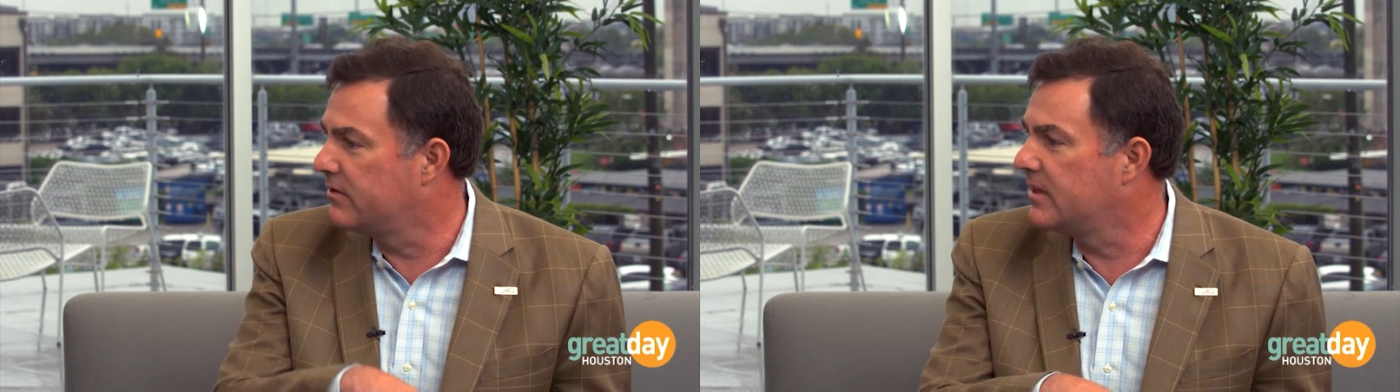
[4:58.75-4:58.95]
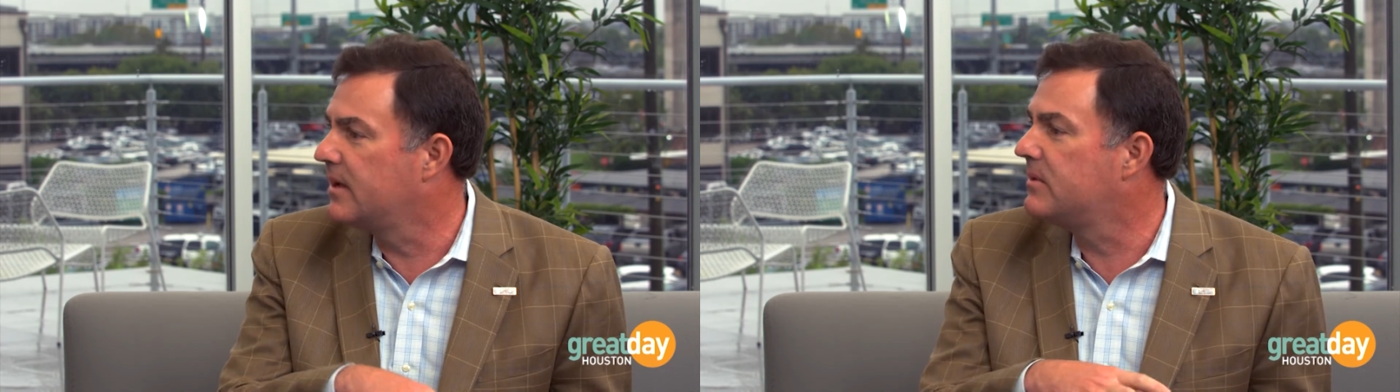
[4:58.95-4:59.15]

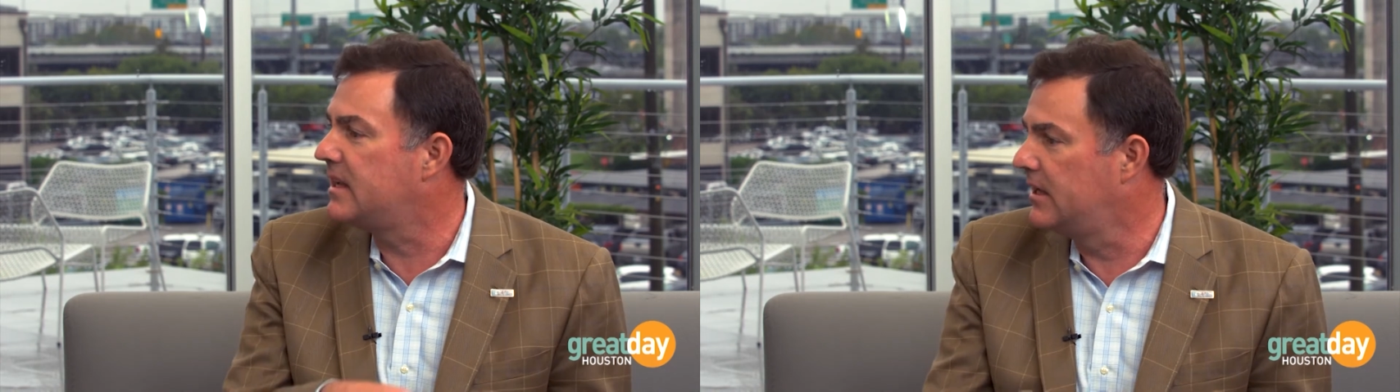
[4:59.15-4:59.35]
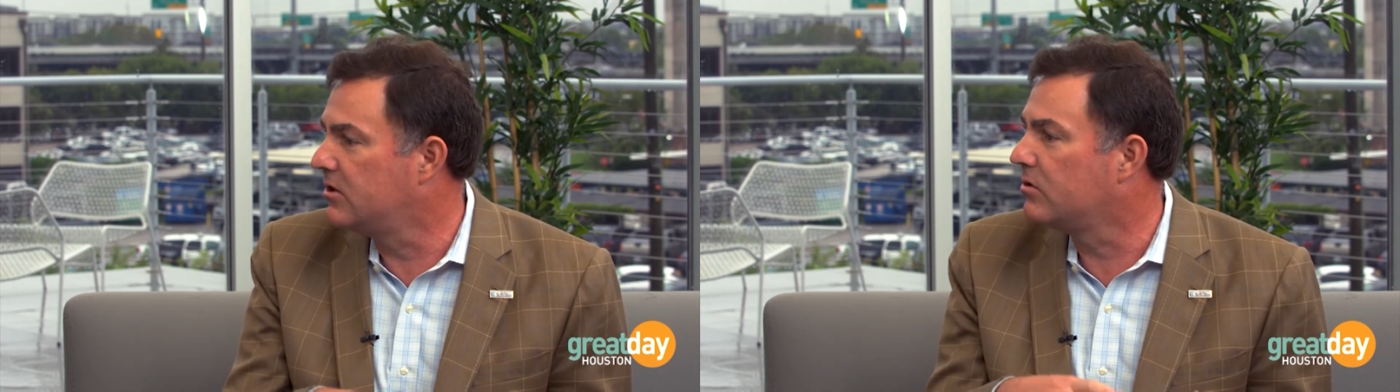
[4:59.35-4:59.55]
for them to
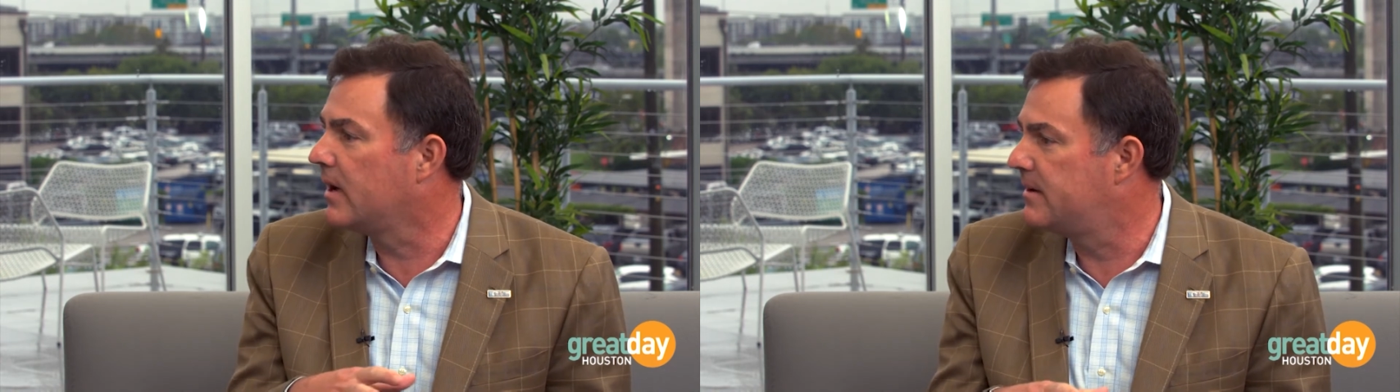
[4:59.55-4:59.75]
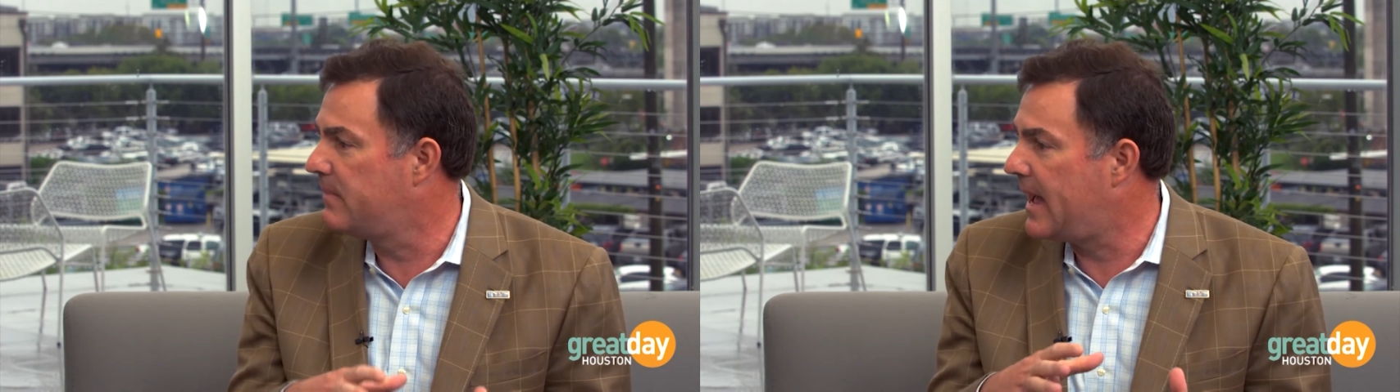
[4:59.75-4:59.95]

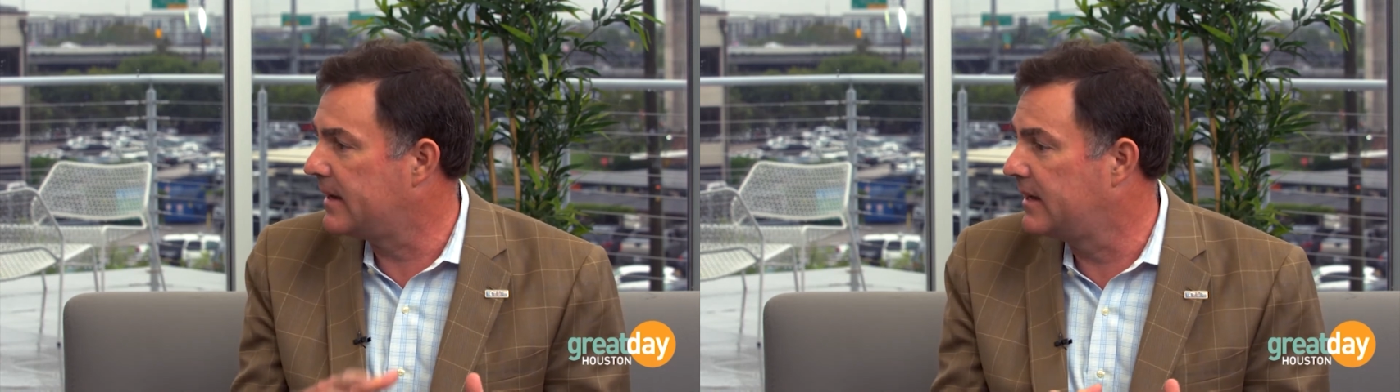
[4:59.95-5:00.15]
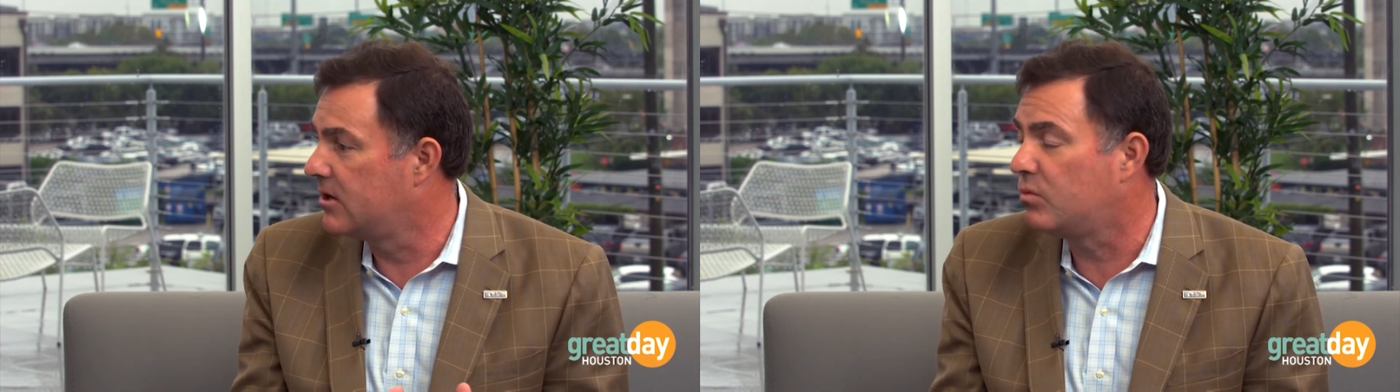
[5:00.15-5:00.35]
integrate
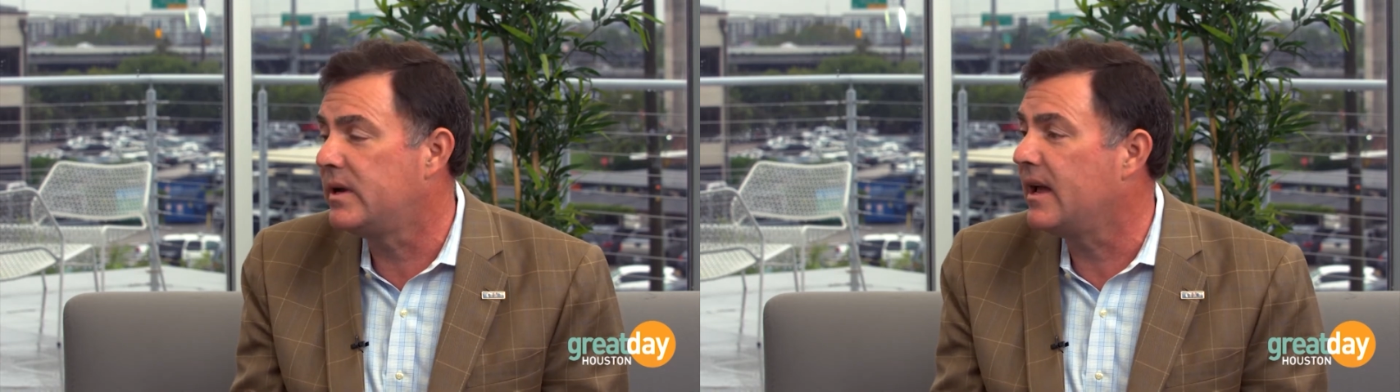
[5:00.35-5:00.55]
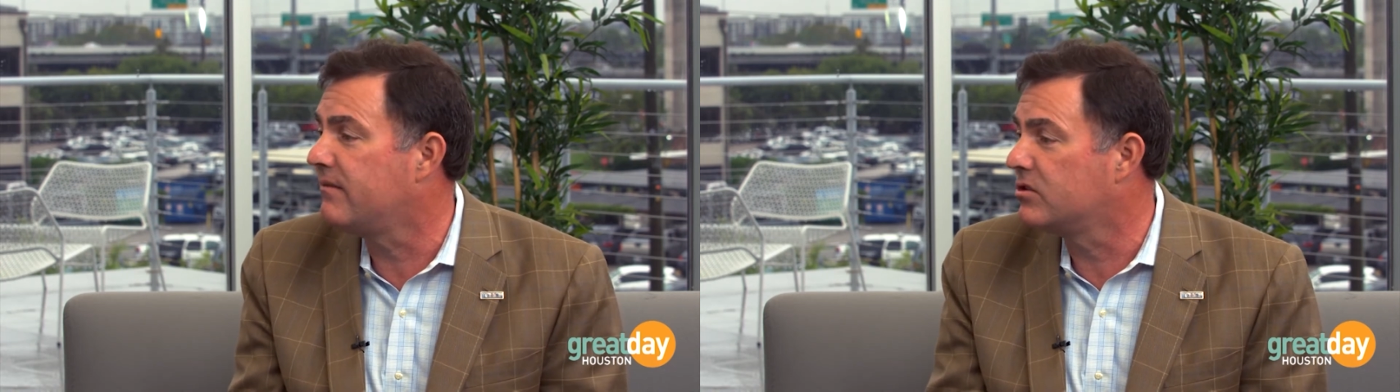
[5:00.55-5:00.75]
back in. We have a